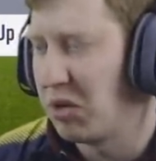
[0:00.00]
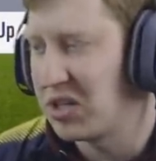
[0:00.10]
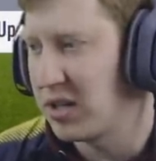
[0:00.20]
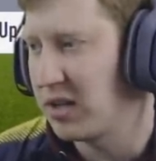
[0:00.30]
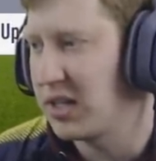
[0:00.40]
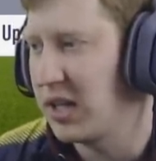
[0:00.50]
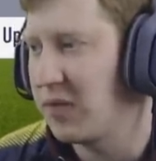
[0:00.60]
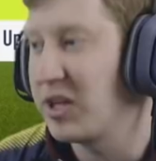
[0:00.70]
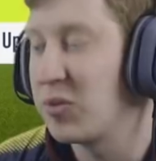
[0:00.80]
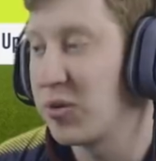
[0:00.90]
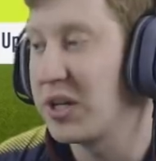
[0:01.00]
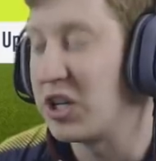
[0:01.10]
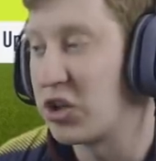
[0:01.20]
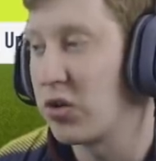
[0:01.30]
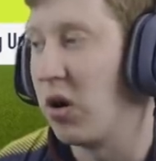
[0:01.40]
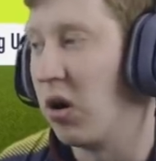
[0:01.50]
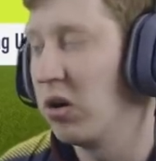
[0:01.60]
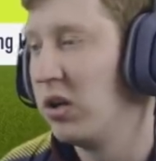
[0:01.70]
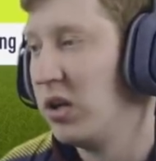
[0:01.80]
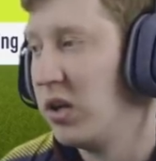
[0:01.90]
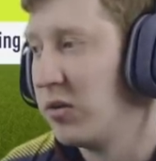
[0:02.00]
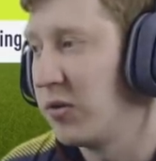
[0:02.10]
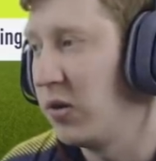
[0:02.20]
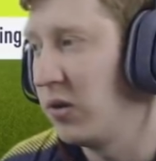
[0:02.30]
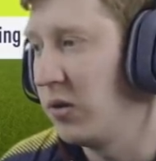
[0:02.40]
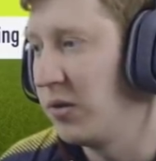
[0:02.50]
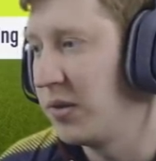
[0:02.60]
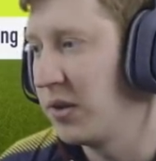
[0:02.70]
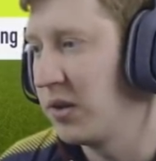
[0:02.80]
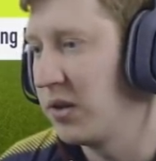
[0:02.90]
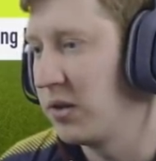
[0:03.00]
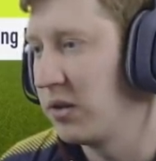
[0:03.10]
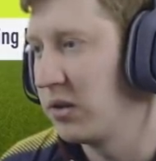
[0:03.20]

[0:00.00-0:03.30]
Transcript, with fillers: My starting 11 is pretty strong for the